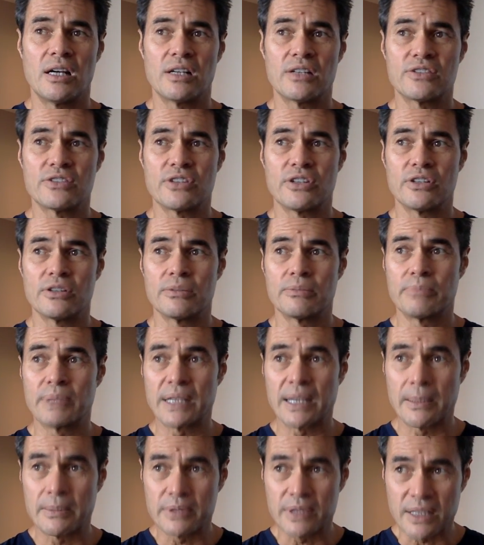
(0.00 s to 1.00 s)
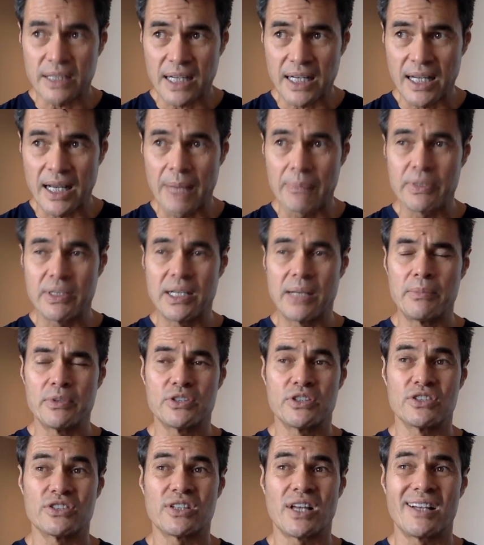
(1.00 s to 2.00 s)
So being able to kind of up the
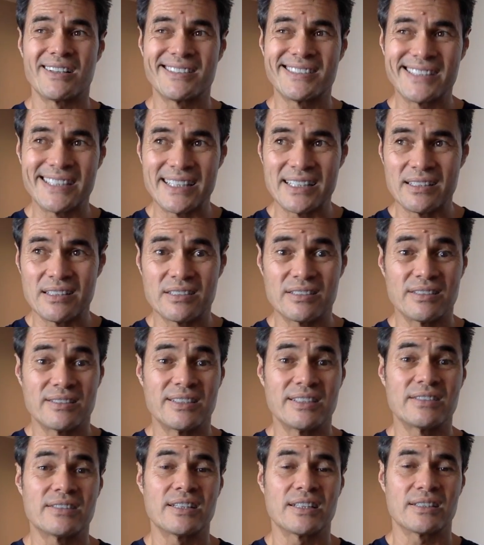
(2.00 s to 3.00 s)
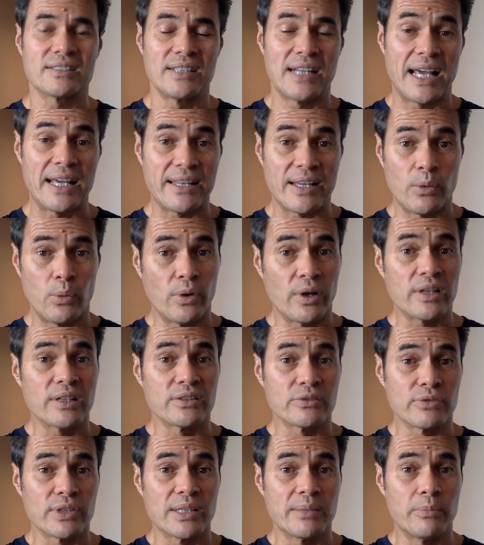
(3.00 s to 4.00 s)
numbers to start seeing the statistics and how they work
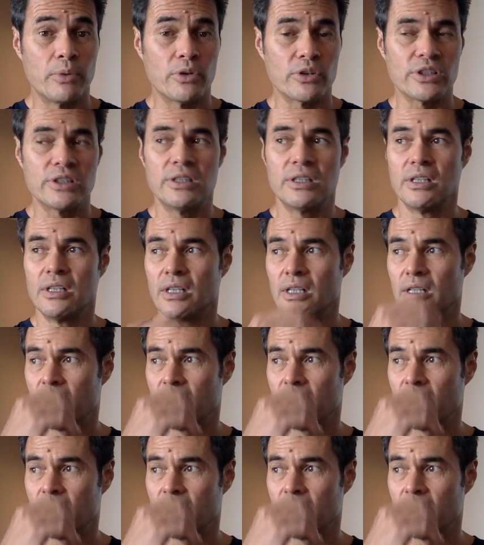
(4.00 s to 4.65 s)
is really important.